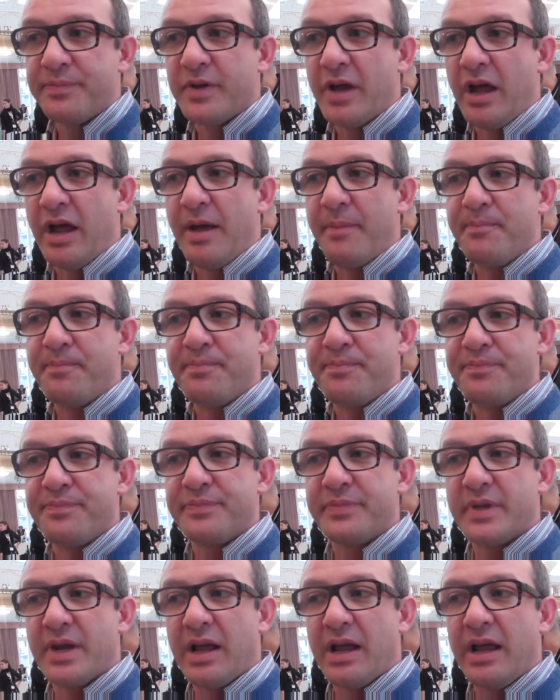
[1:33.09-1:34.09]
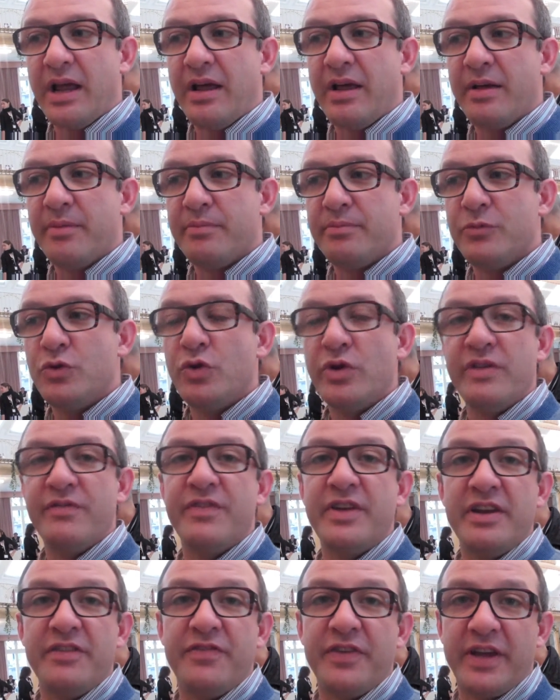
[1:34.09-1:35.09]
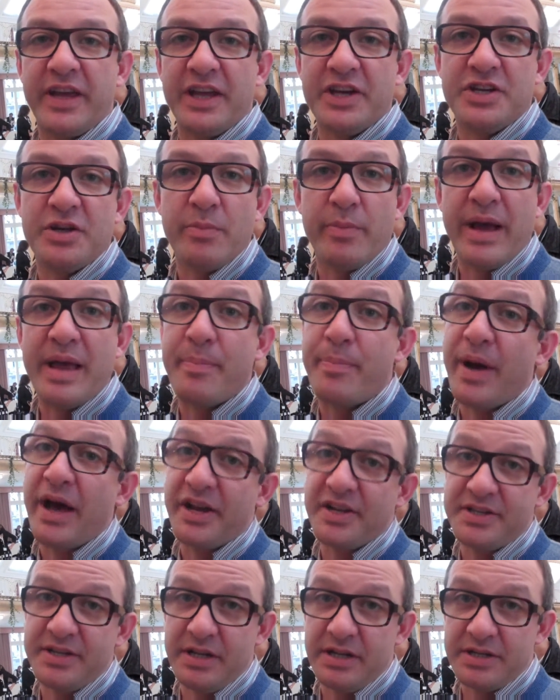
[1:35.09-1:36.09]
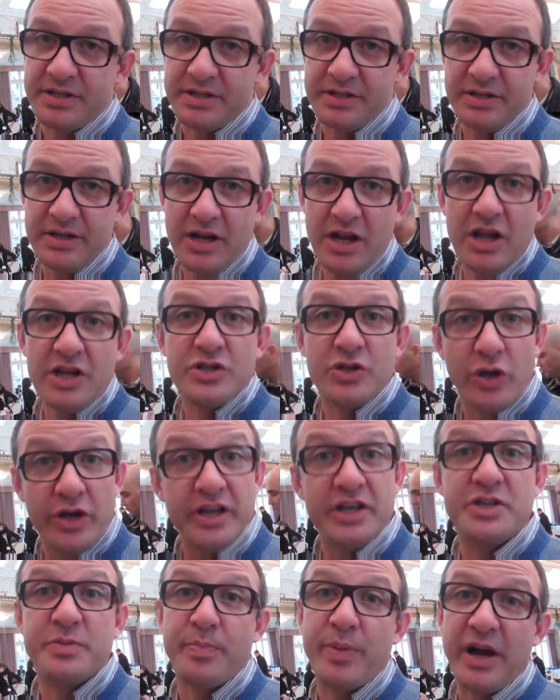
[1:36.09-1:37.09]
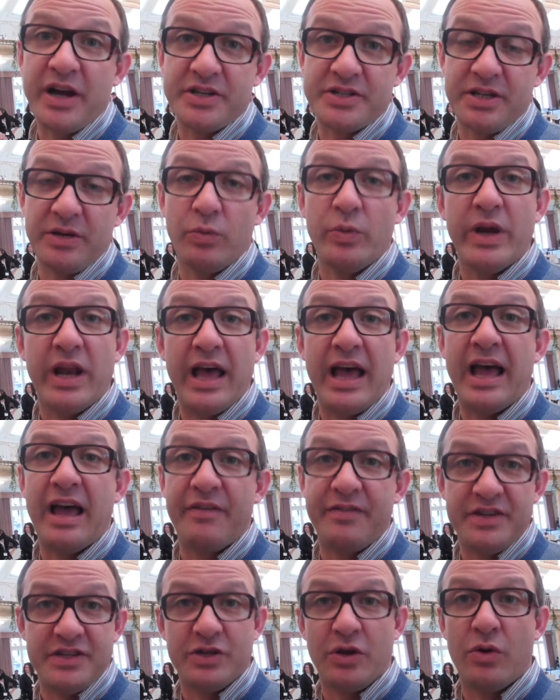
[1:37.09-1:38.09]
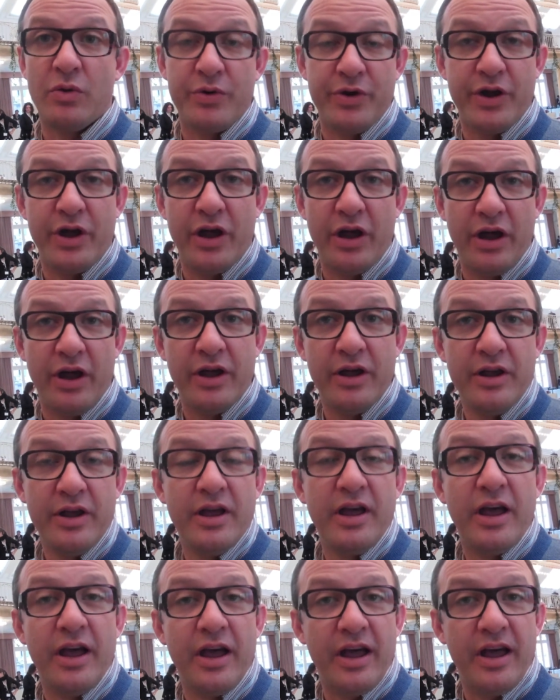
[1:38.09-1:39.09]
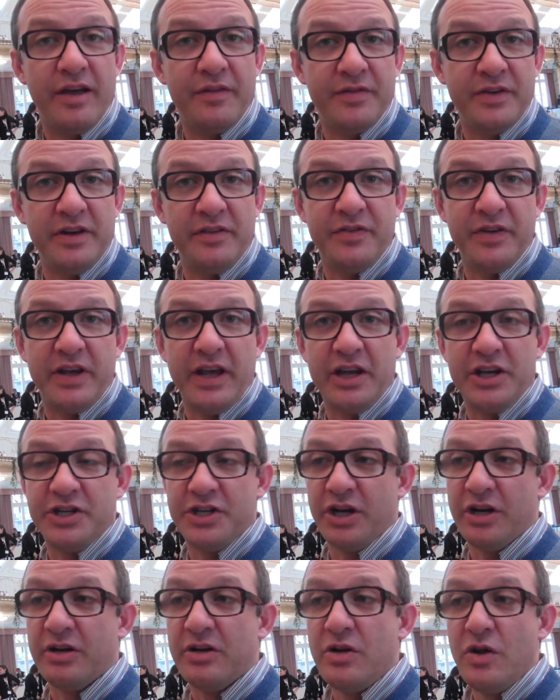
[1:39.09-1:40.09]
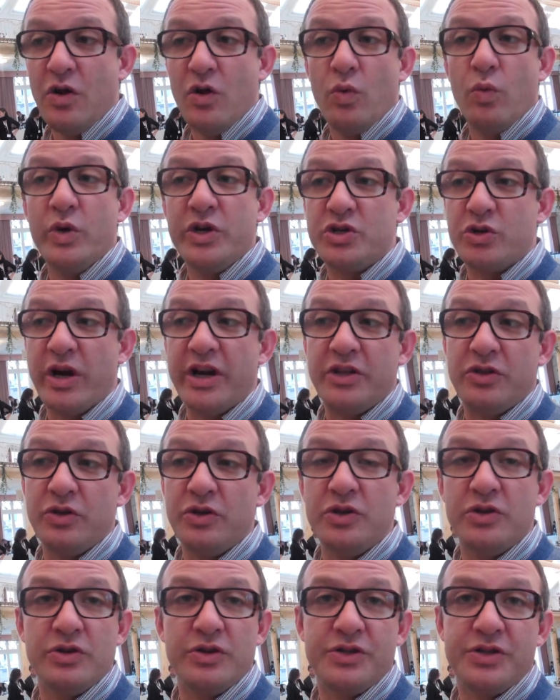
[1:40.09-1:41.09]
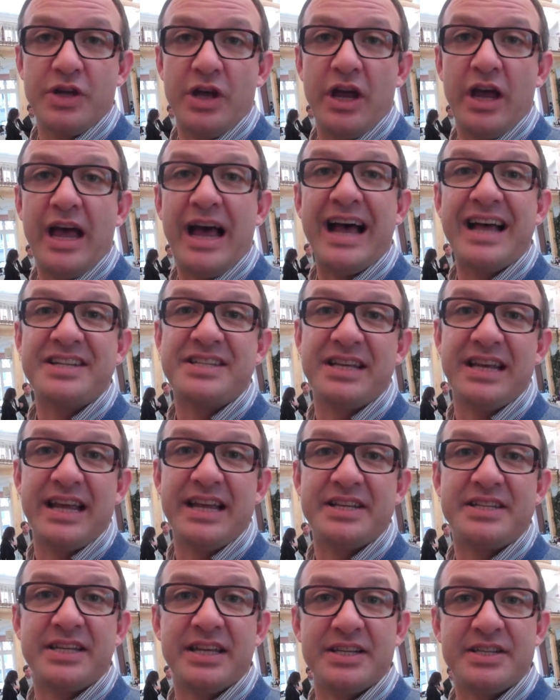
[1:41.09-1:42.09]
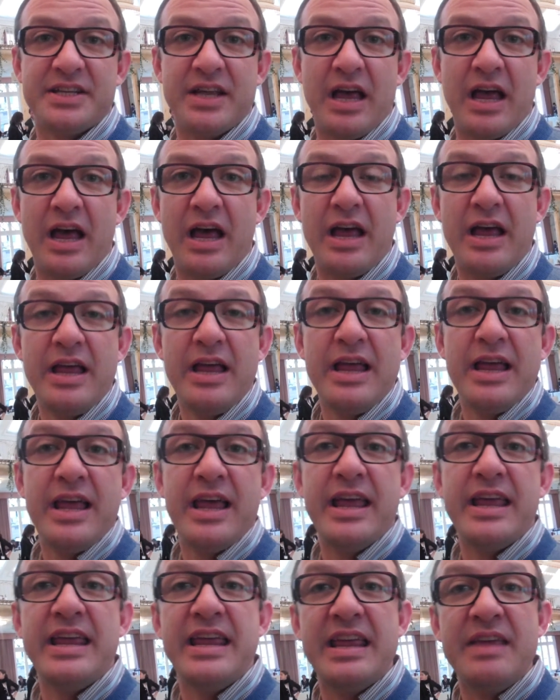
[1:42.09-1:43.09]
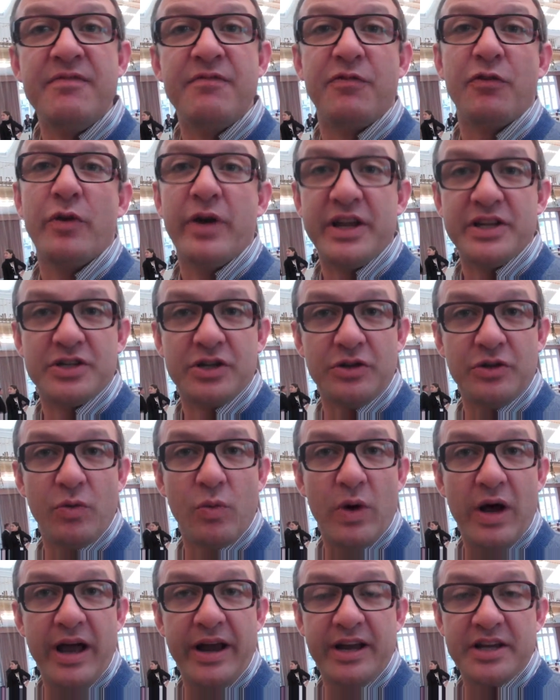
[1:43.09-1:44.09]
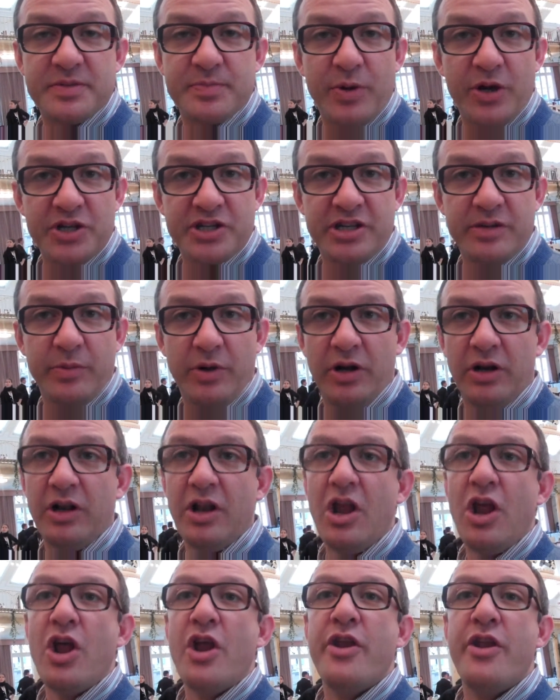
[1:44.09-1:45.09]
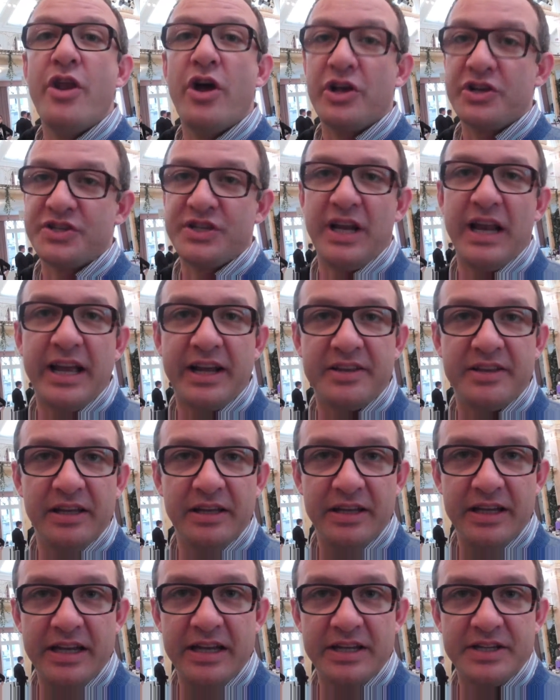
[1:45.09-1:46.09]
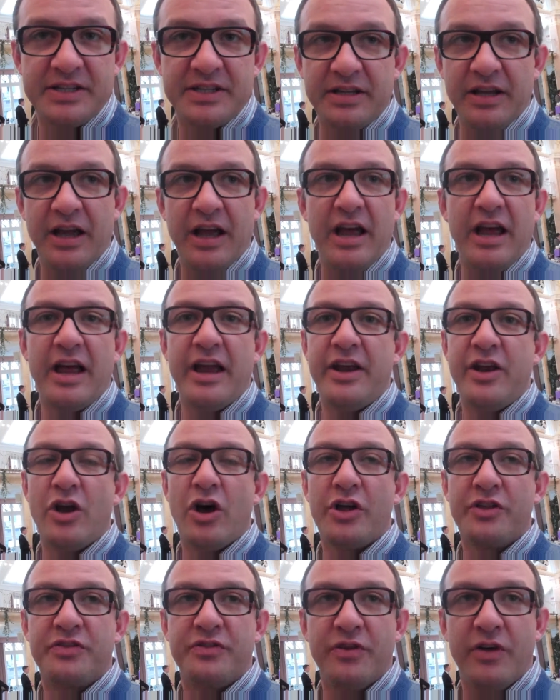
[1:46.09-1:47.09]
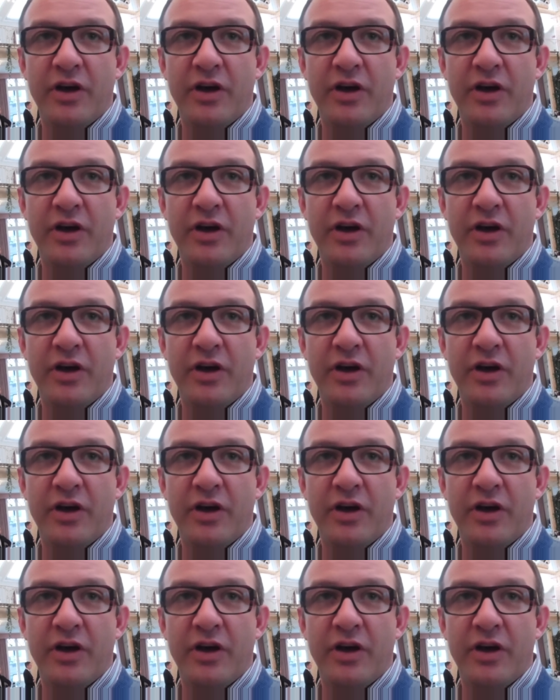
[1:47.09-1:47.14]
um, uh, doing vinification by parcels. So each parcel will have its own uh, uh, vinification. We try to use uh, as less as uh, influence on the wine as possible. Not selected yeast, not